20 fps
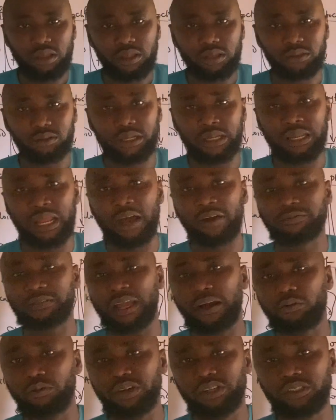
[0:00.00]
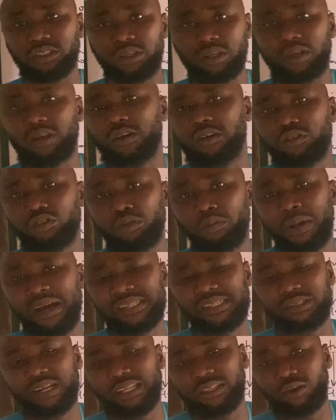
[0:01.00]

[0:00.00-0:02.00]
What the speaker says: Then after which you macerate